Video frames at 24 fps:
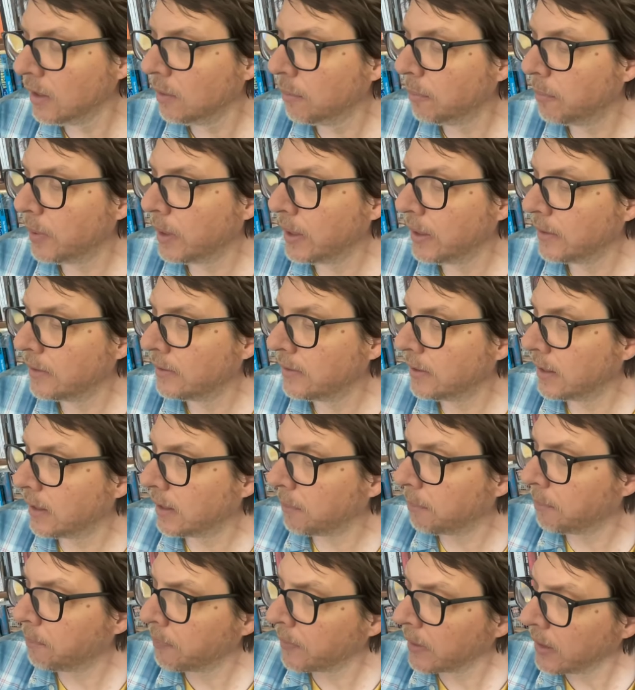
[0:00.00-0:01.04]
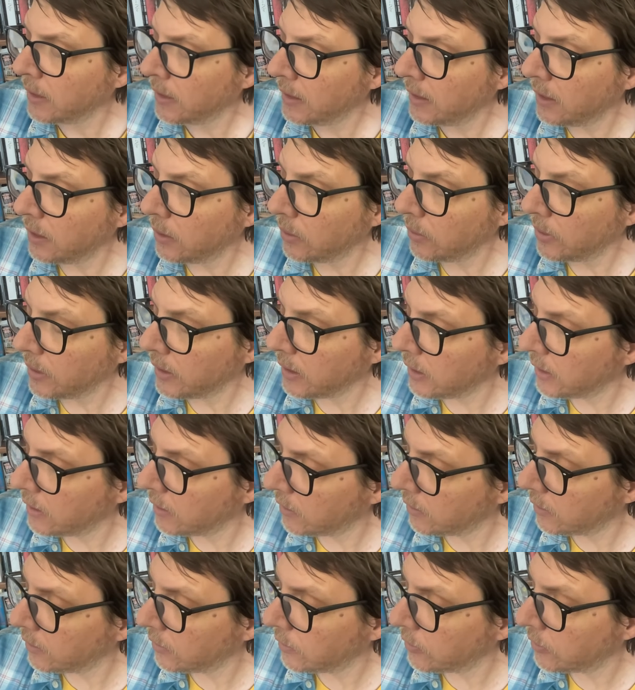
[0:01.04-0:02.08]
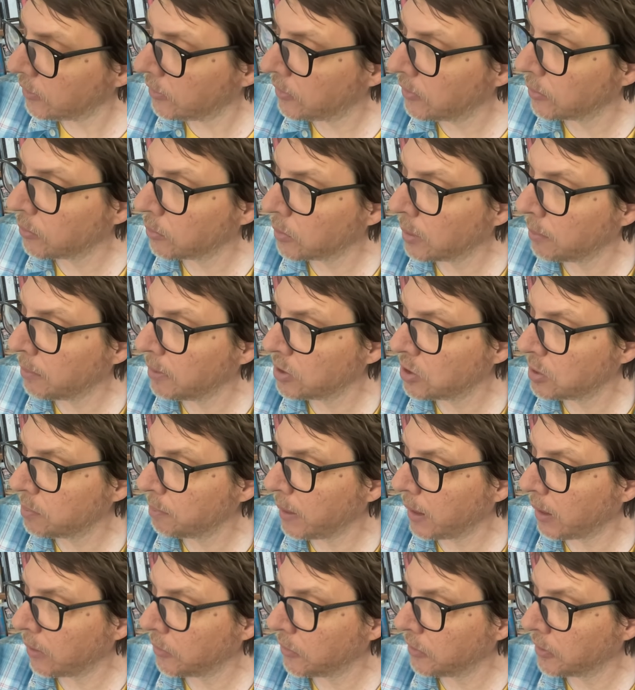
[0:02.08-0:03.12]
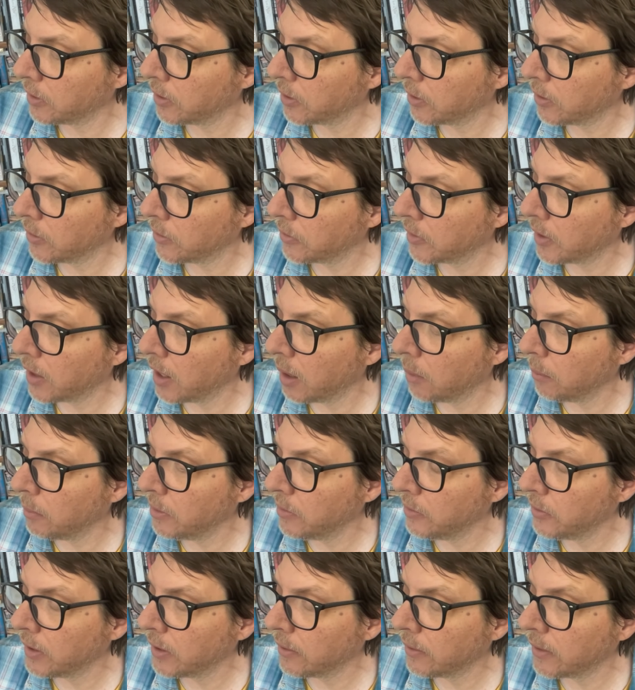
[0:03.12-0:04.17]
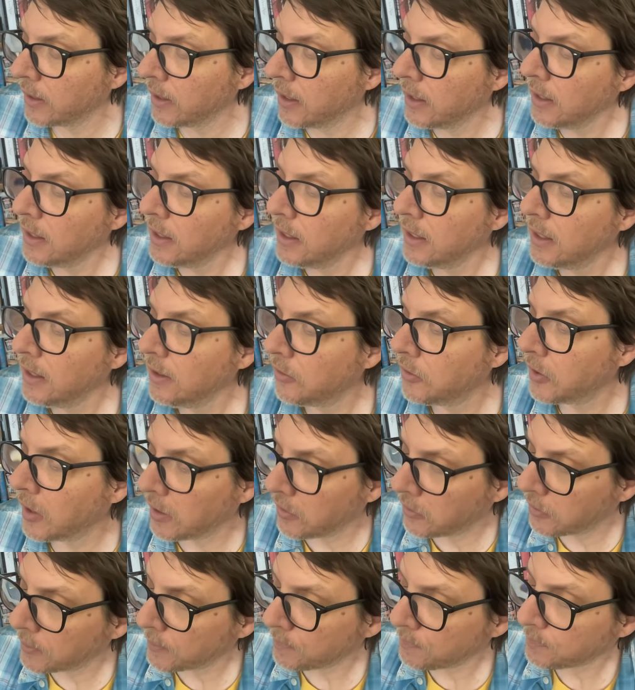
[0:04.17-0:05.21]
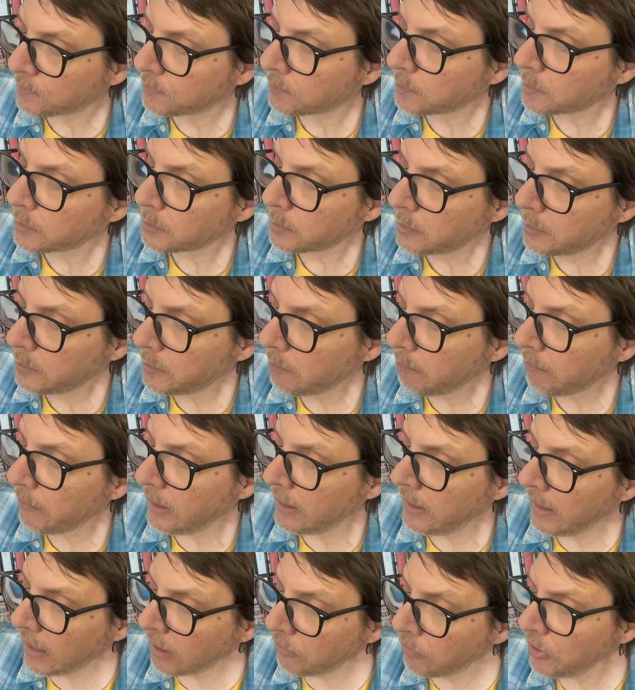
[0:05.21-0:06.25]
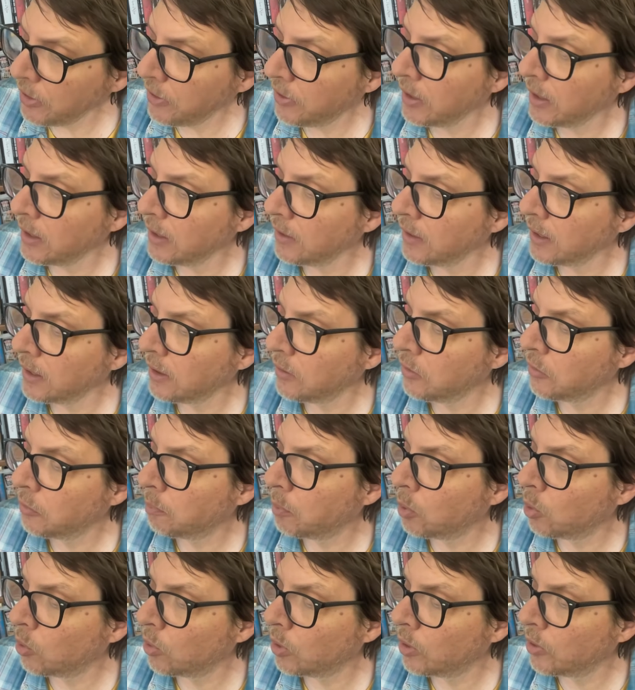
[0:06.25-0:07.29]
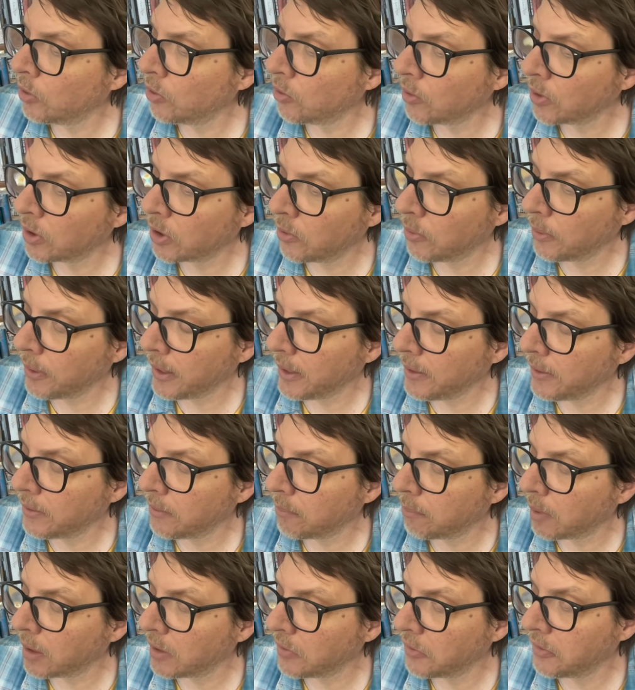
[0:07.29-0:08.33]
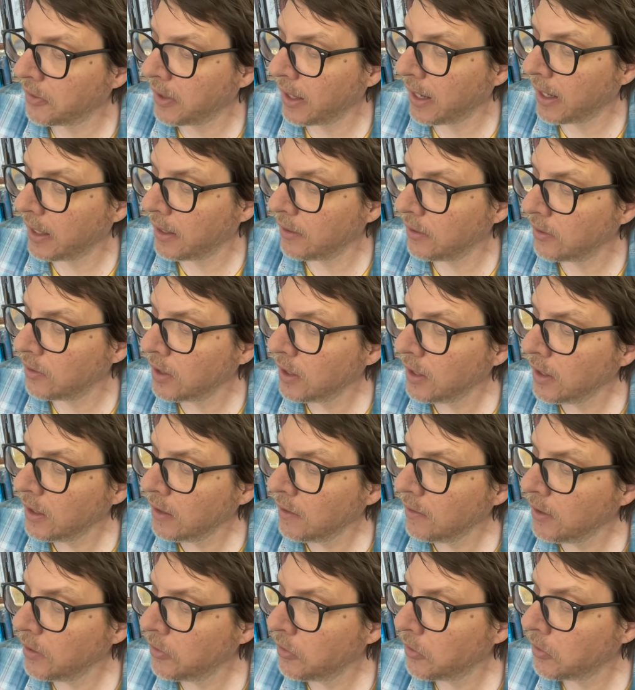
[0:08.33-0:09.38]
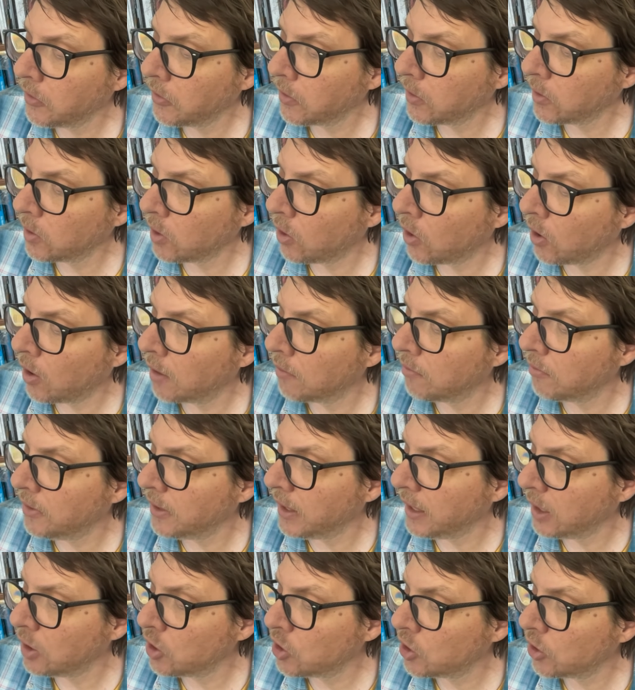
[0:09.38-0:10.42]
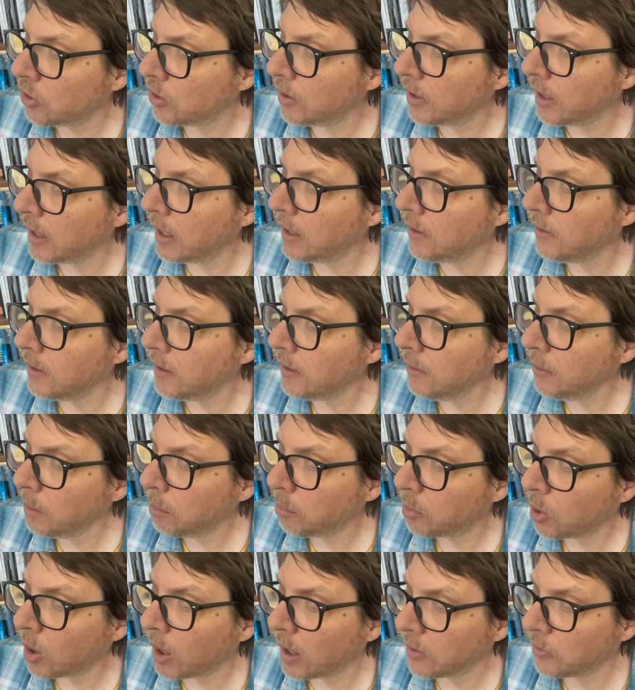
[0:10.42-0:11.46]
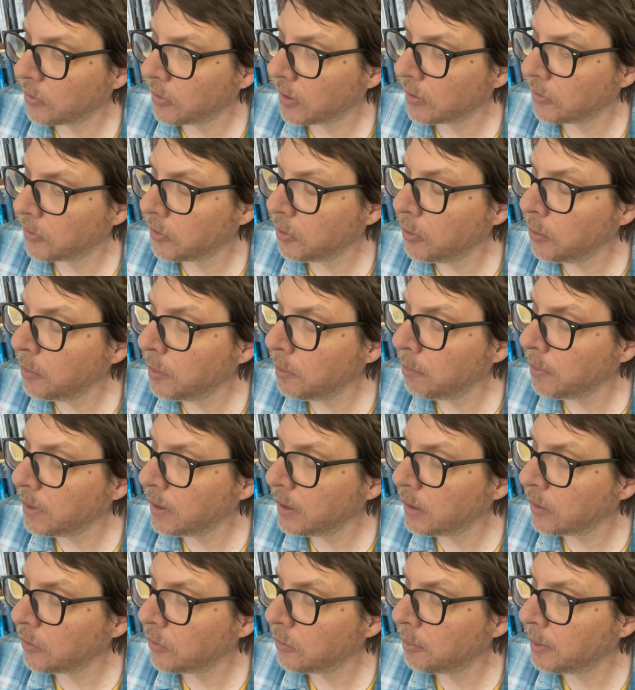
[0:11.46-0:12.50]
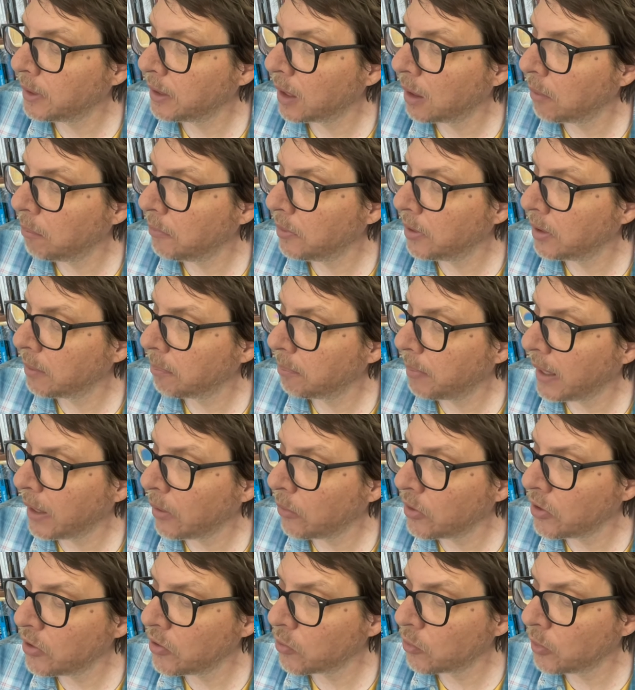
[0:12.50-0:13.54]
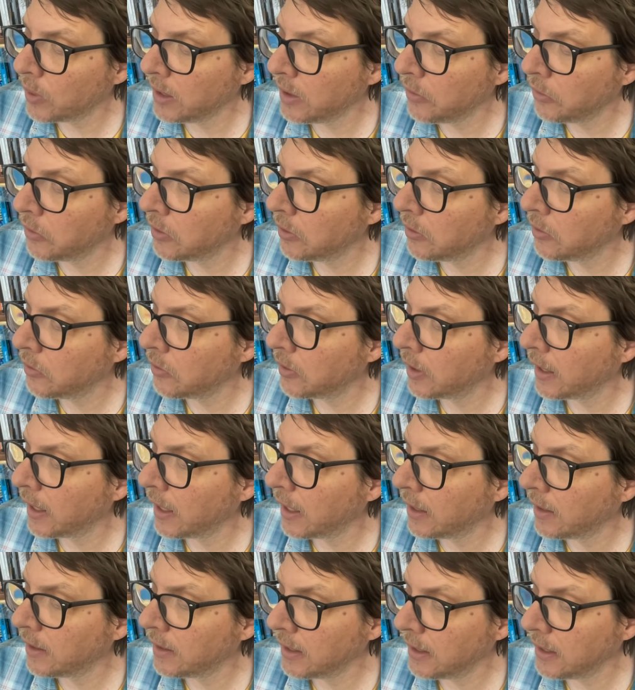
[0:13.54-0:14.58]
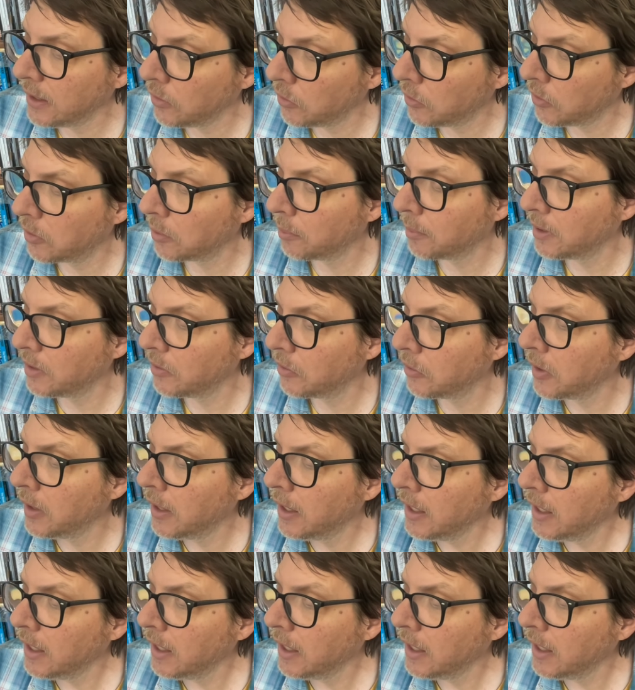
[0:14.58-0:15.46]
But here is Ramesh Balsekar's commentary. He says, Everything that is born or created must end. This is the law of nature, and in the process, human beings become the apparent reasons and instruments.